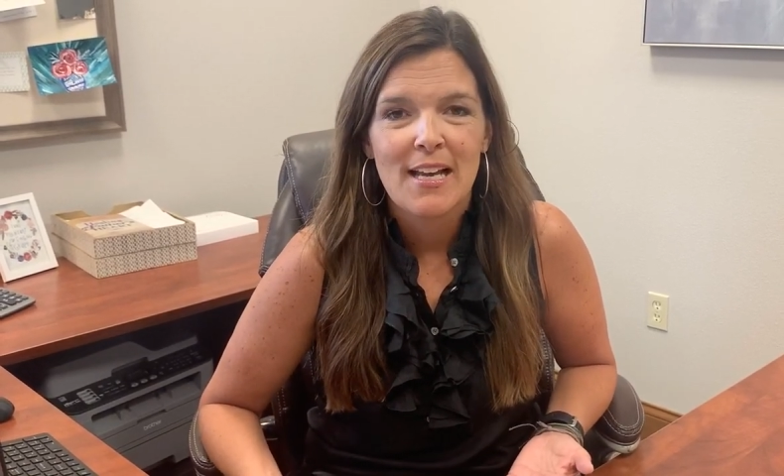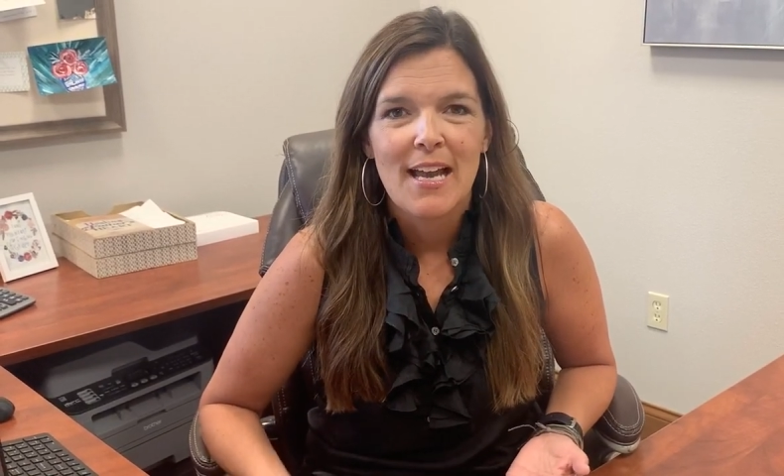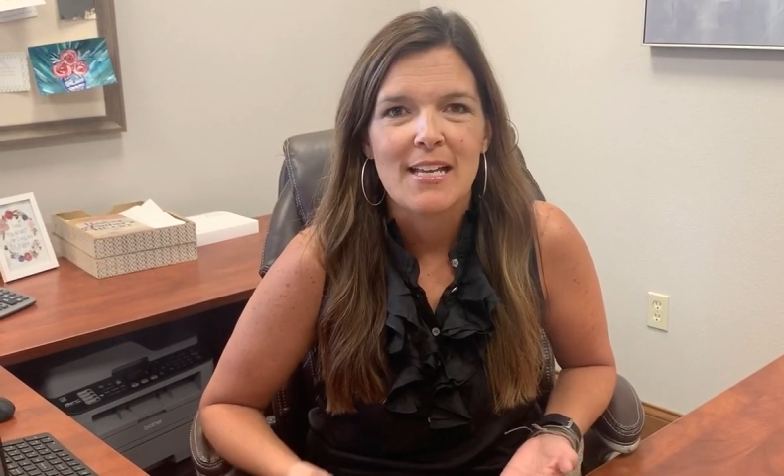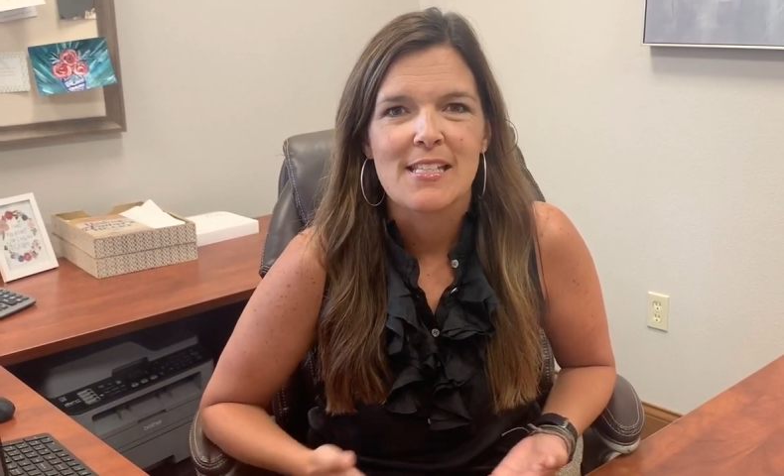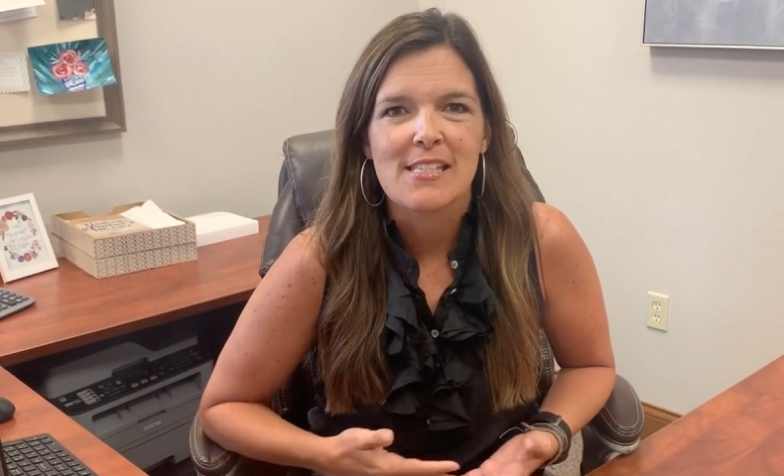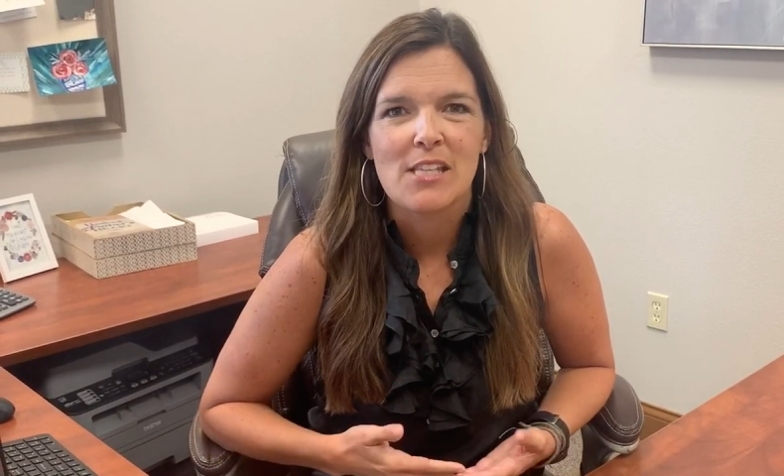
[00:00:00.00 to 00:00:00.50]

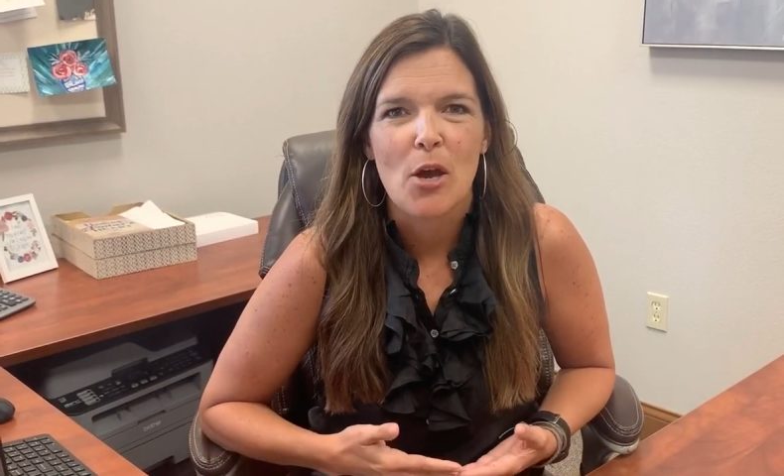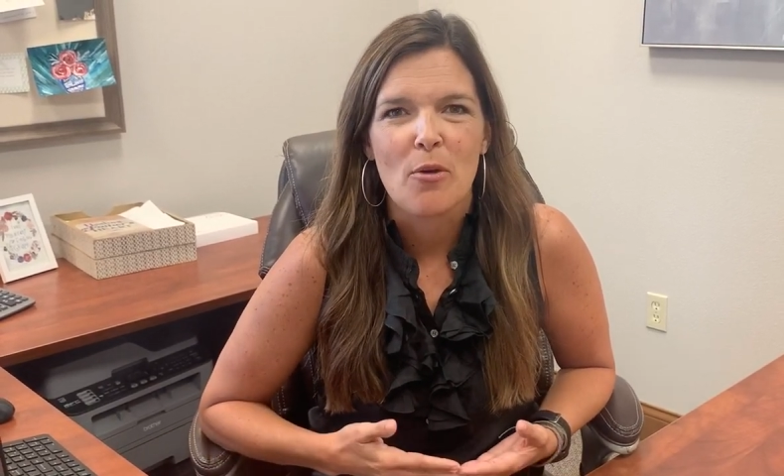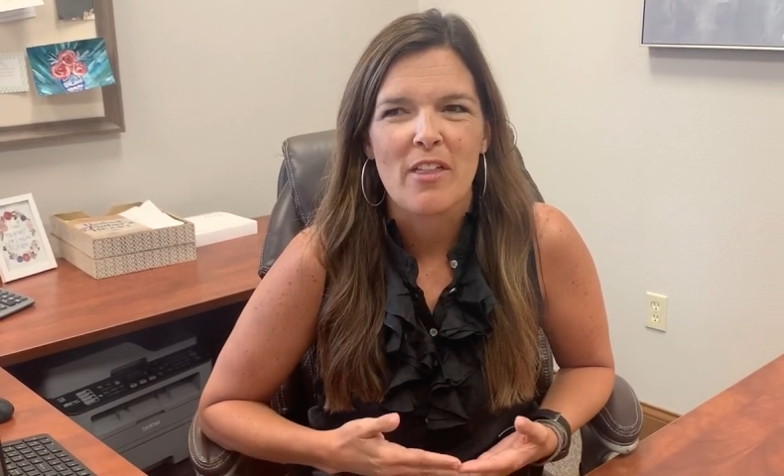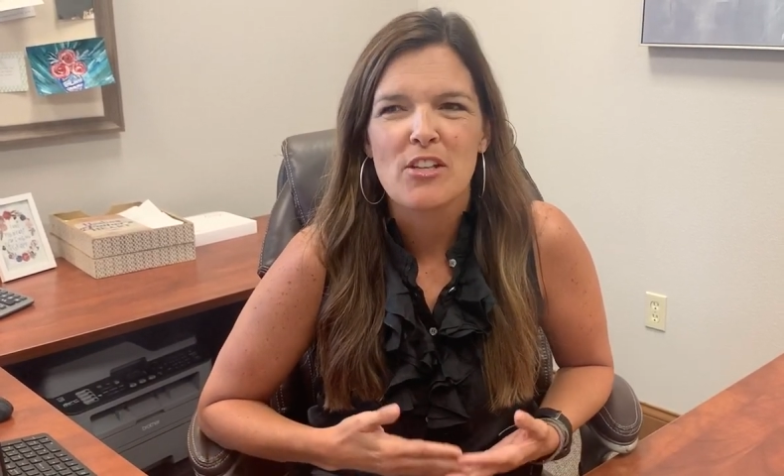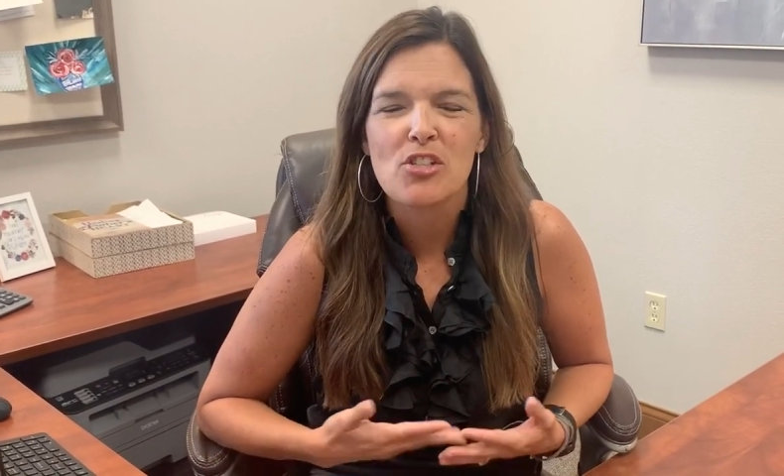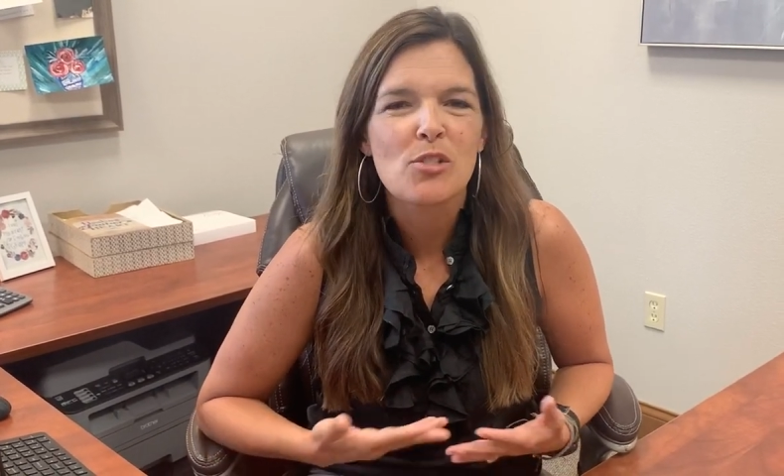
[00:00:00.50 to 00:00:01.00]
And so
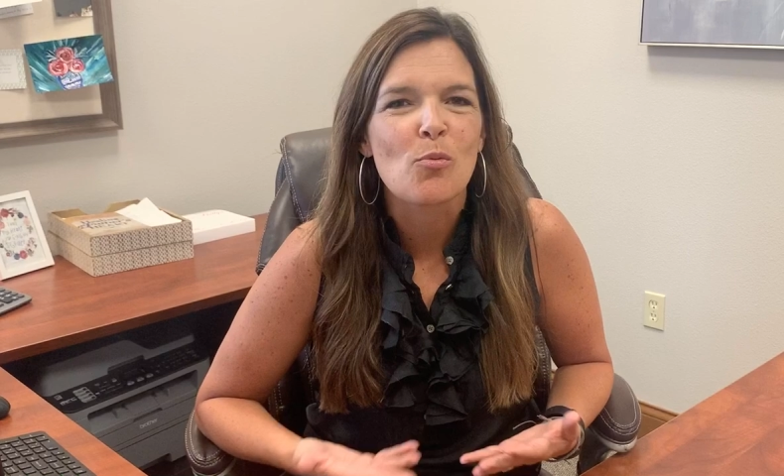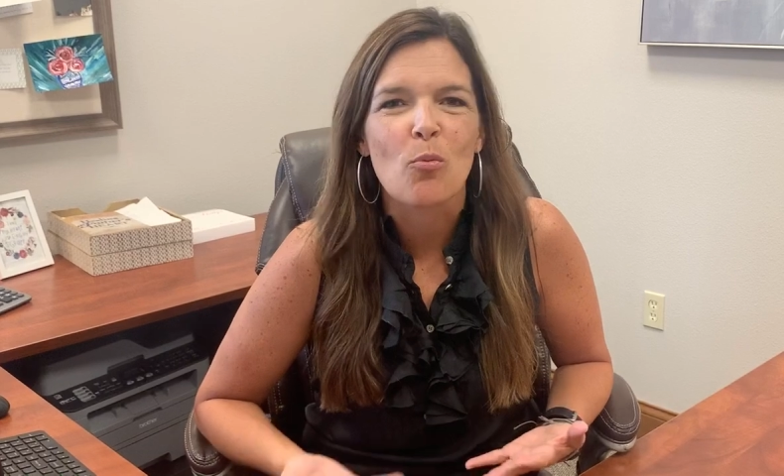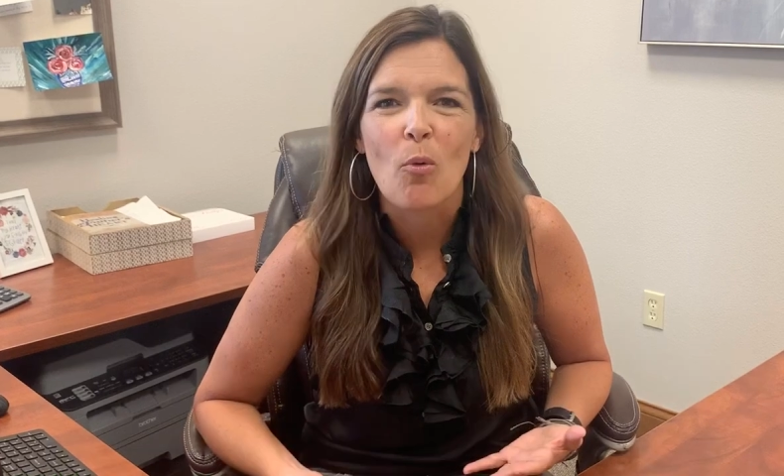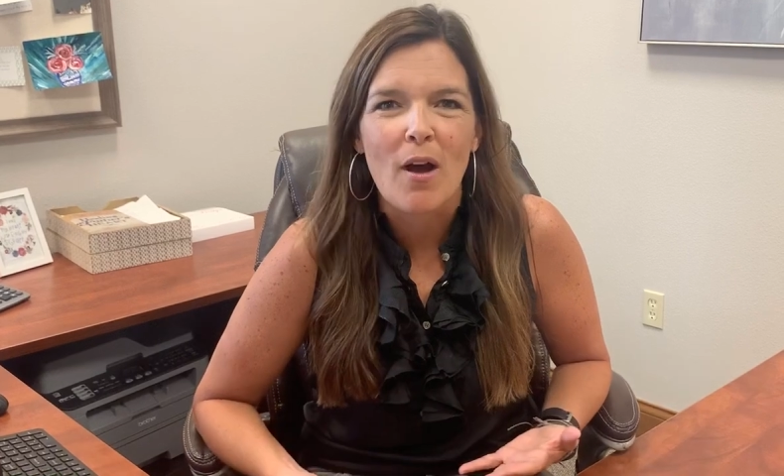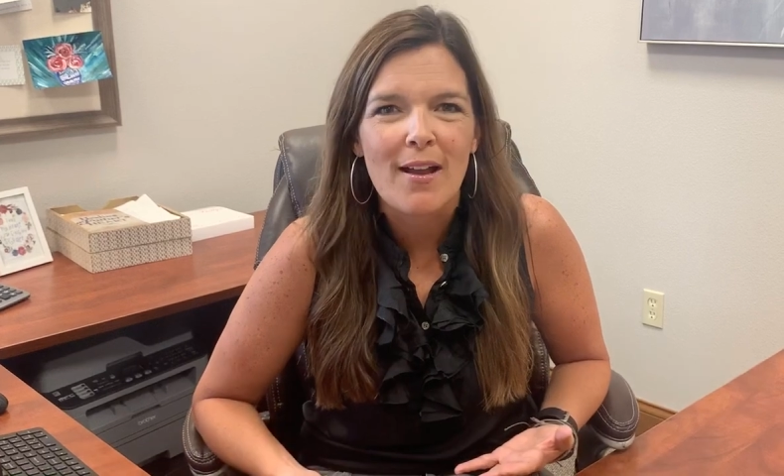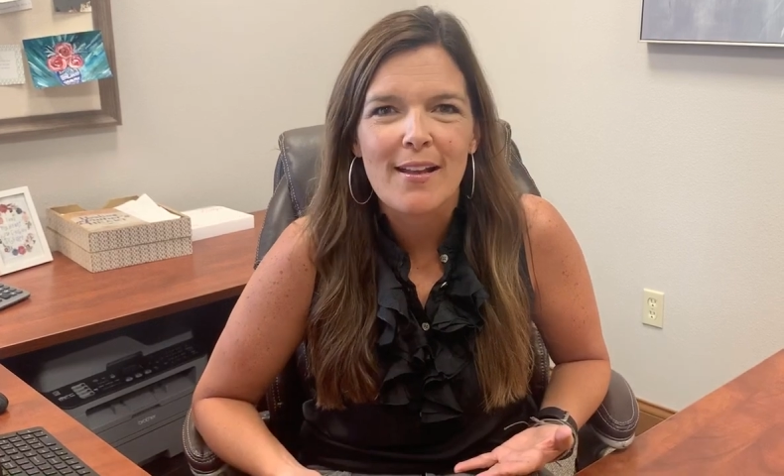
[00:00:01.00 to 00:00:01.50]
that's just
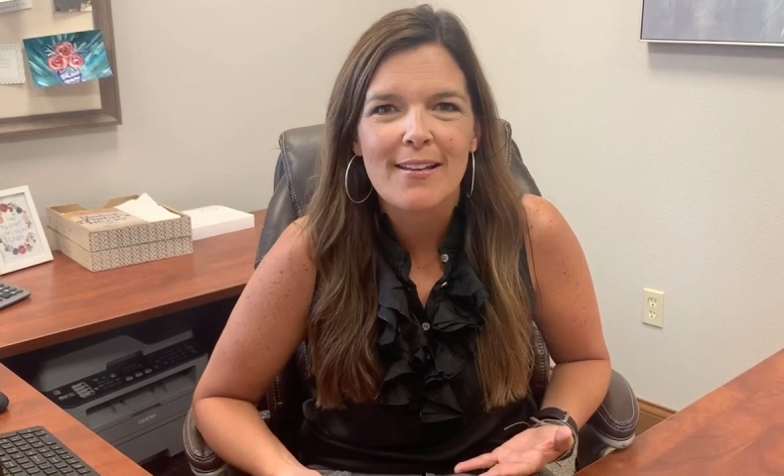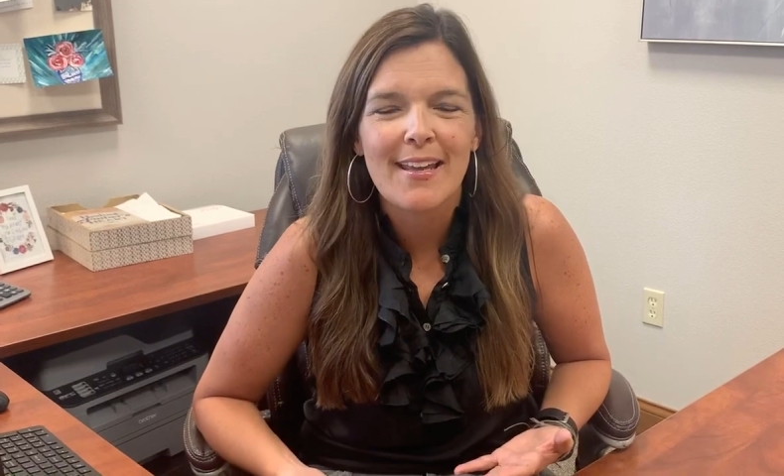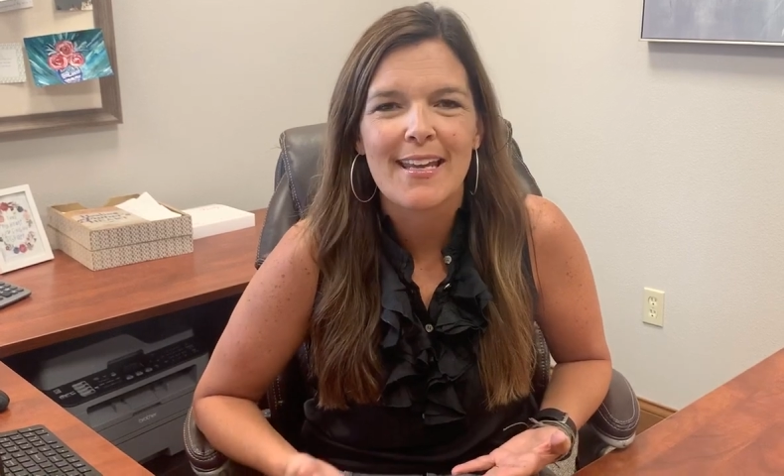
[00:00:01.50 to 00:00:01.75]
one